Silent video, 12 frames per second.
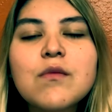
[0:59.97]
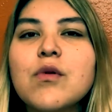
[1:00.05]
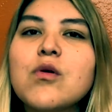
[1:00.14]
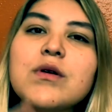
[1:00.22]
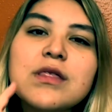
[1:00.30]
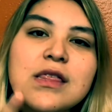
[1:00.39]

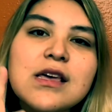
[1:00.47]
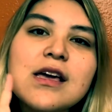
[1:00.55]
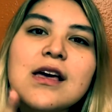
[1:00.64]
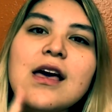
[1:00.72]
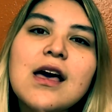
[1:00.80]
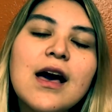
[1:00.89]
But one
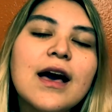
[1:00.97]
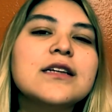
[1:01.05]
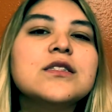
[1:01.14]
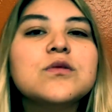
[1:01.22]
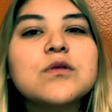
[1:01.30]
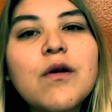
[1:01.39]
thing I
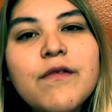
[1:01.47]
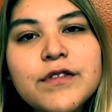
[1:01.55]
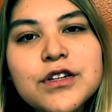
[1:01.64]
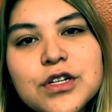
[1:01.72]
do know for